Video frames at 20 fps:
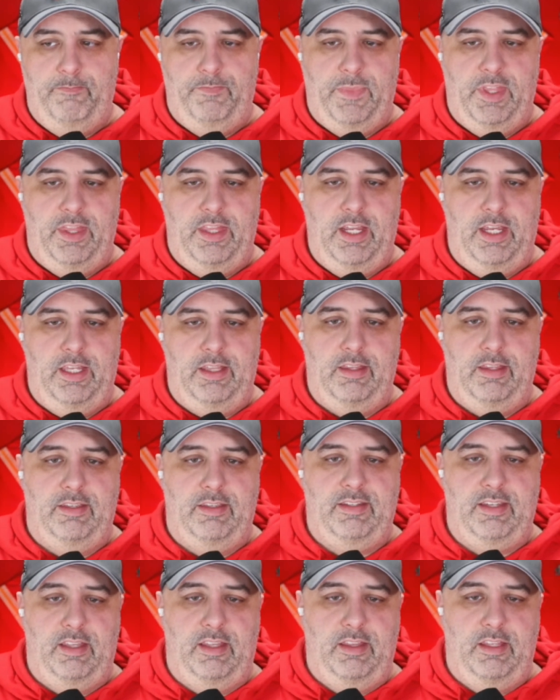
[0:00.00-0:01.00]
that
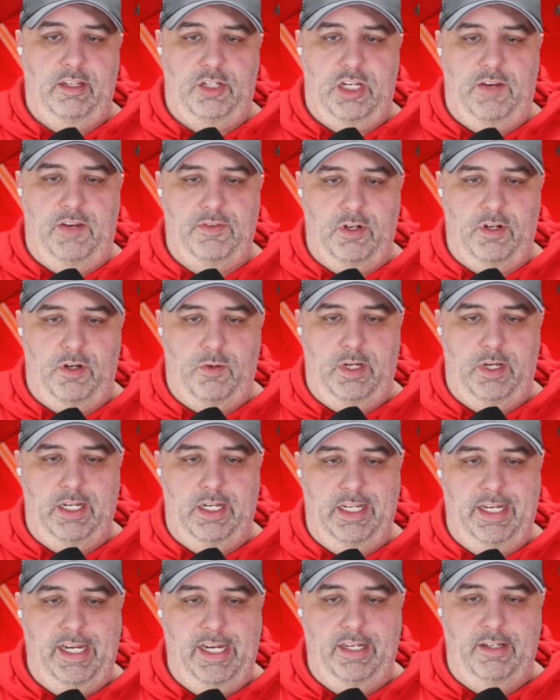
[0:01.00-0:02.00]
the Chiefs are going to
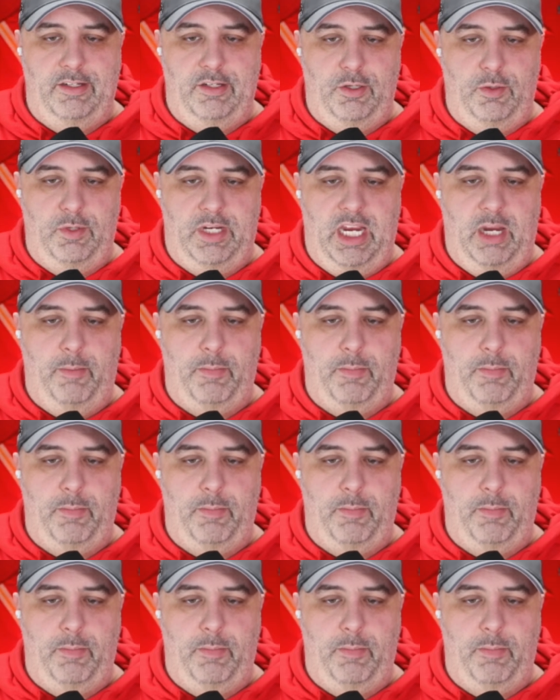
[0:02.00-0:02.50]
need to keep